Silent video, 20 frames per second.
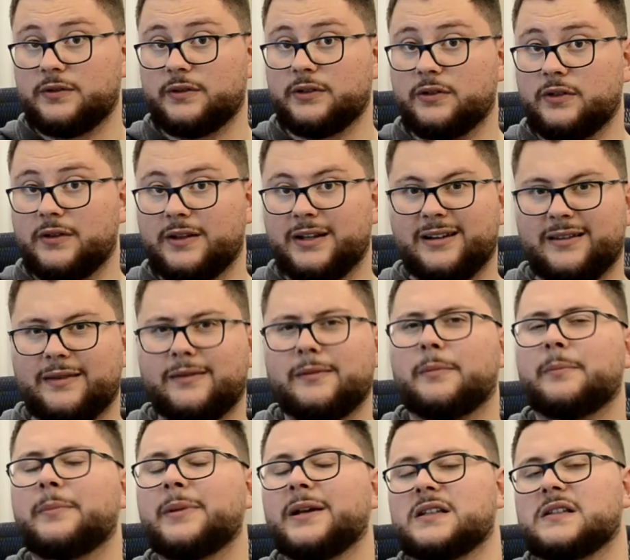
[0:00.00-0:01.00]
They're the
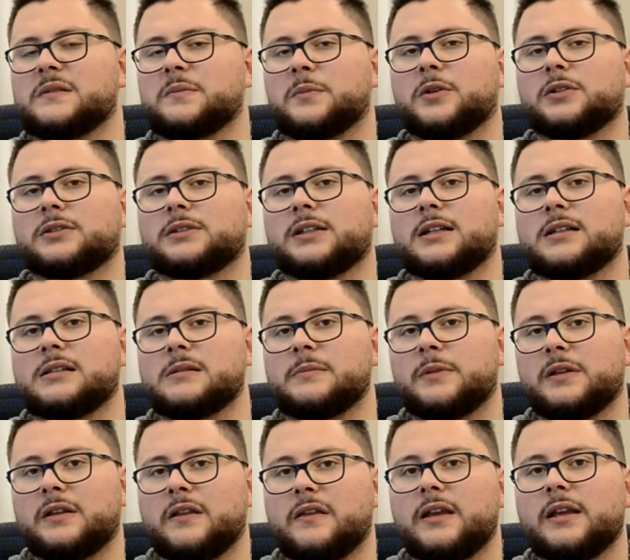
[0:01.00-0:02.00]
best podcast. But
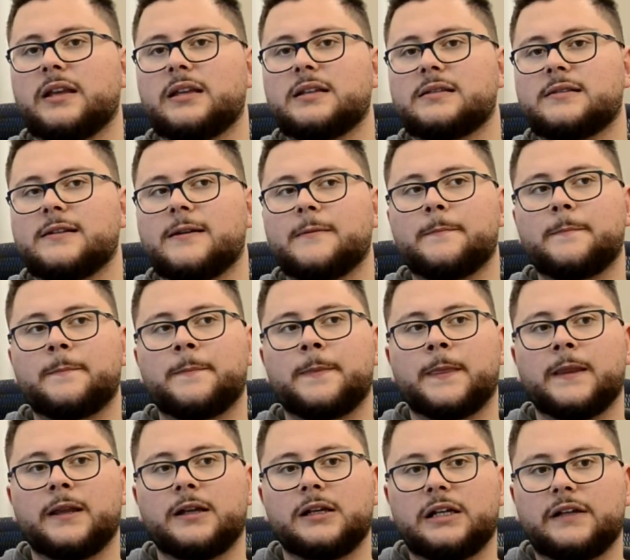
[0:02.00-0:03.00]
the thing is,
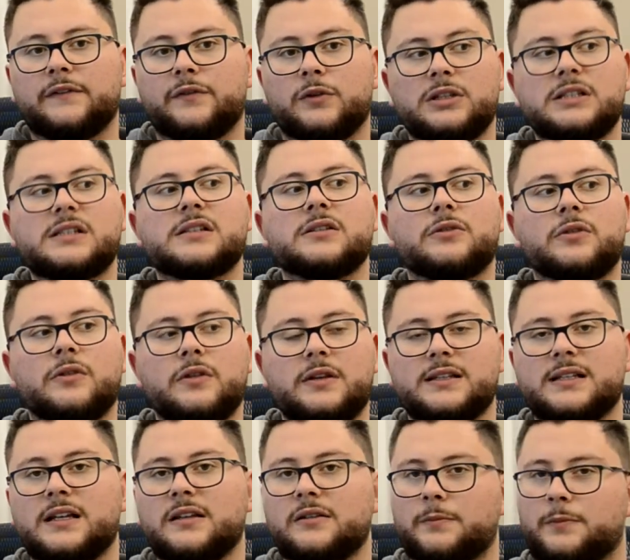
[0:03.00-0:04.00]
if you listen to these
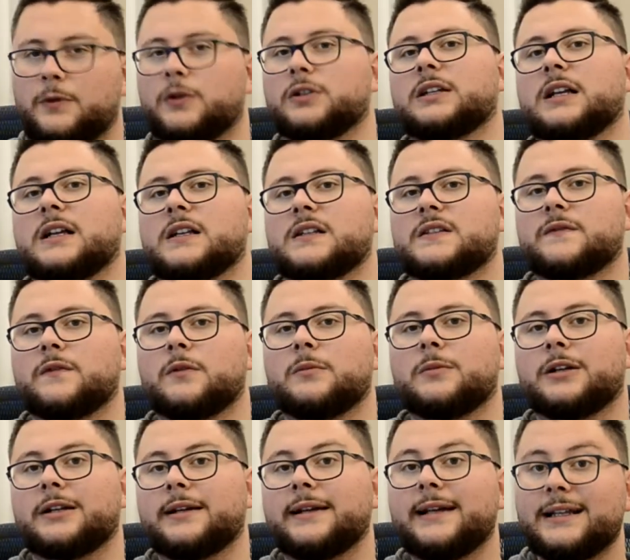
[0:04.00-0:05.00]
other podcasts from a
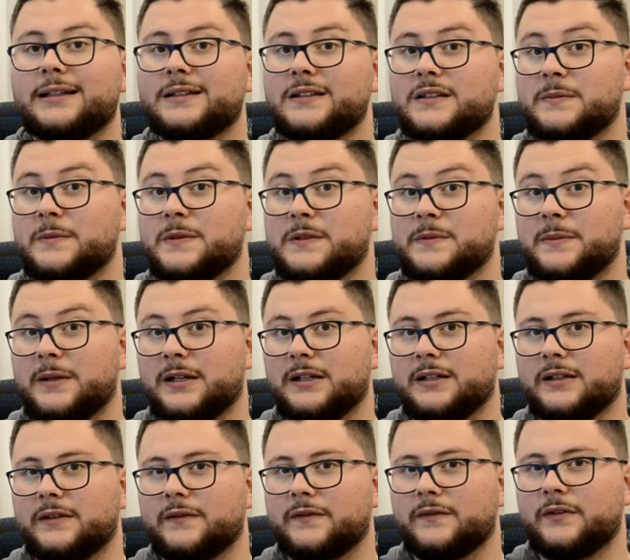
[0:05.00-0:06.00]
creator's
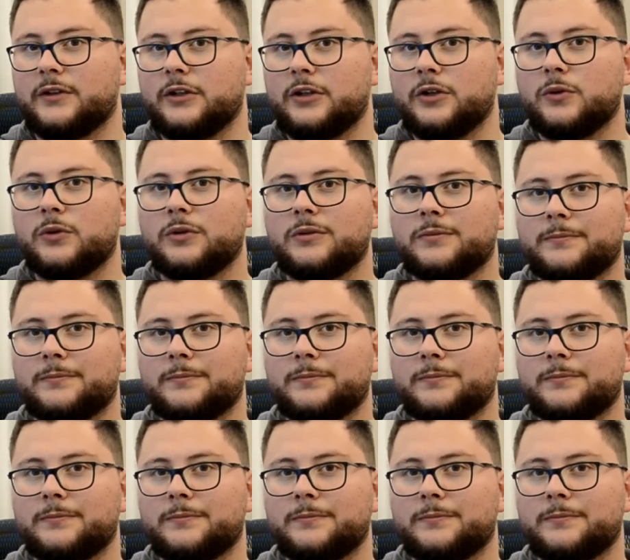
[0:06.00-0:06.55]
perspective, you'll